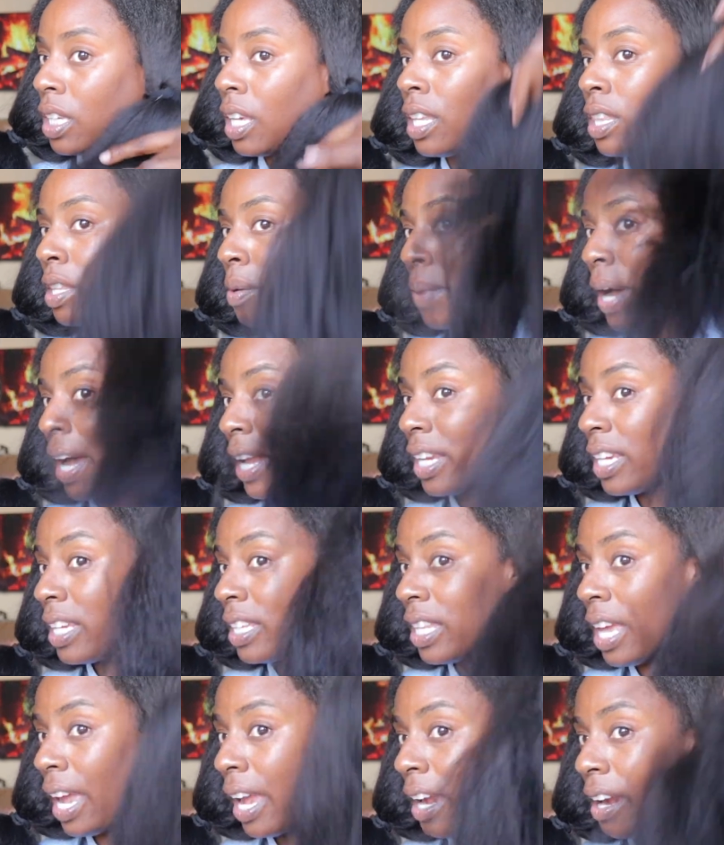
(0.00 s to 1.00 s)
in the body in
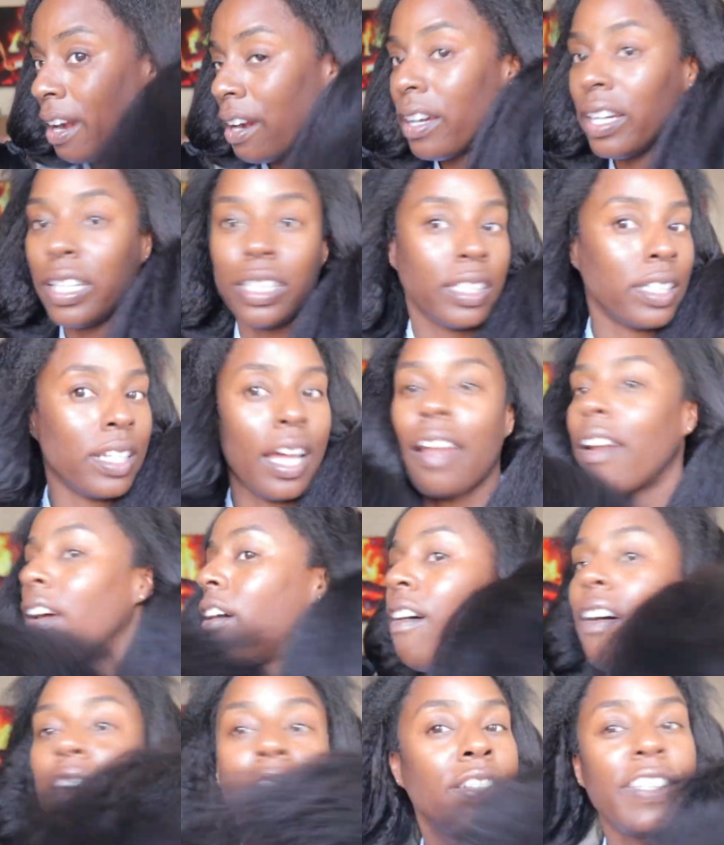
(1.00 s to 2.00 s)
the hair. It's not
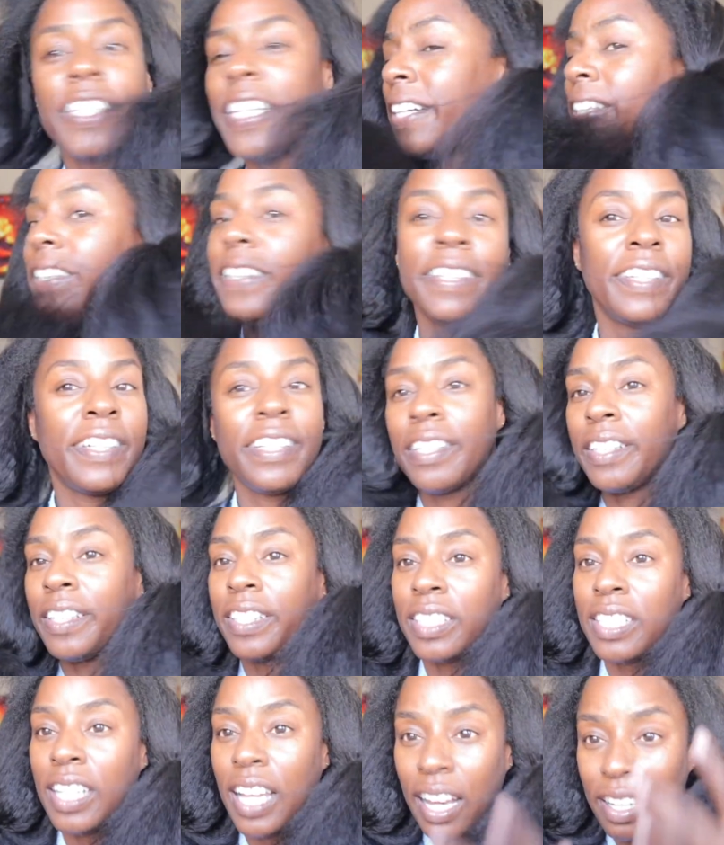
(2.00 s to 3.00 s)
all, you know,
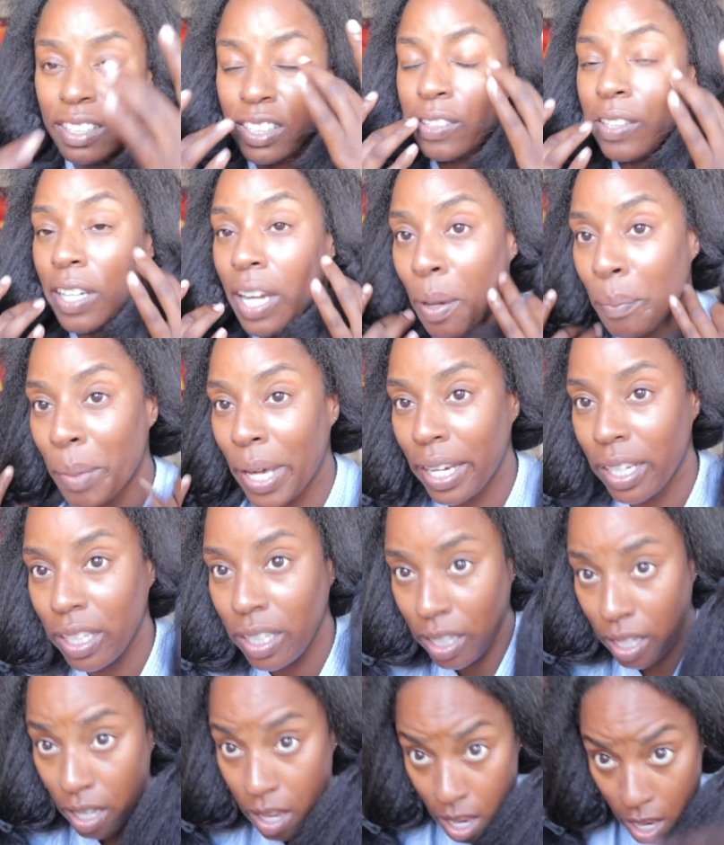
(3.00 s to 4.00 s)
see how I still got body?
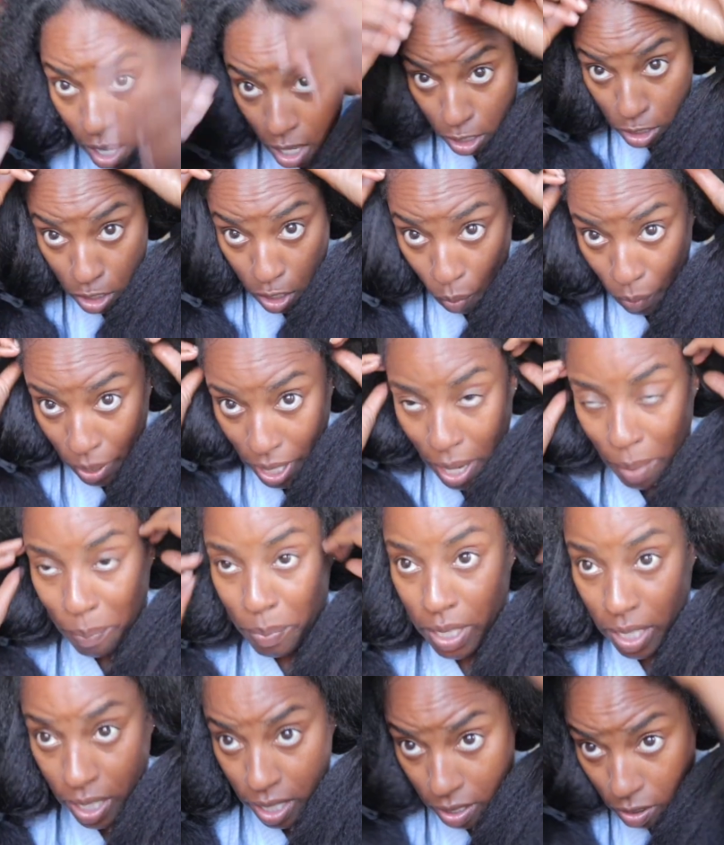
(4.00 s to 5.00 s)
So when I'm
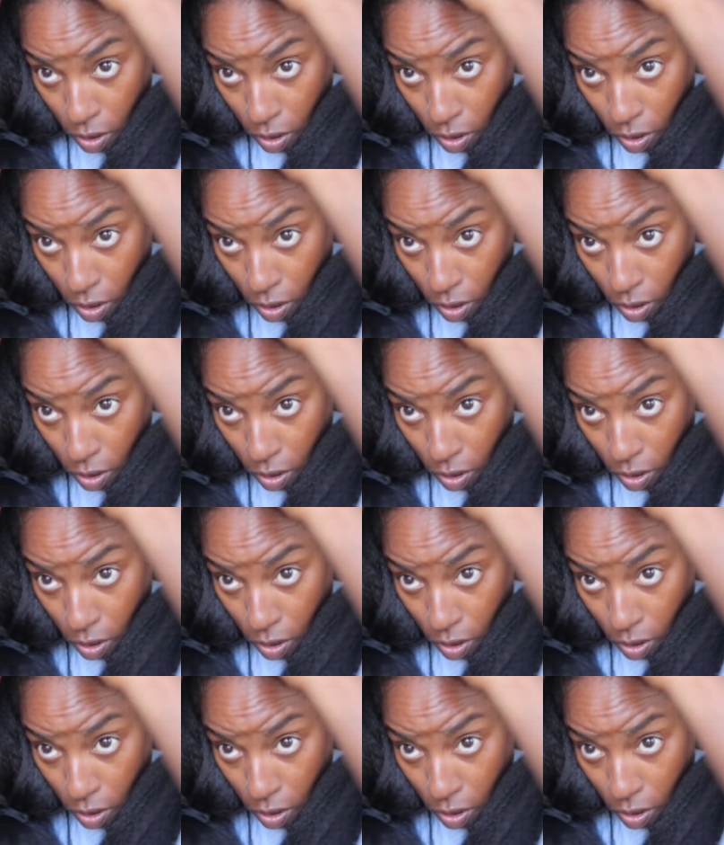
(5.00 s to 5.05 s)
done,